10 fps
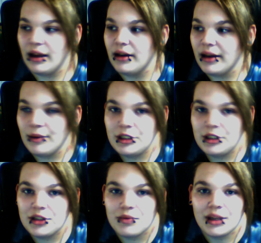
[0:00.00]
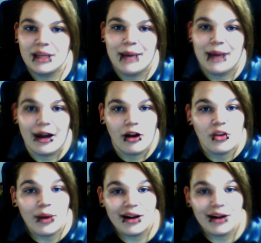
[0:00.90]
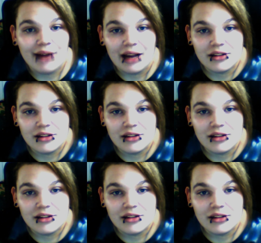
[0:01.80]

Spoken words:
it was just really bad all the way around.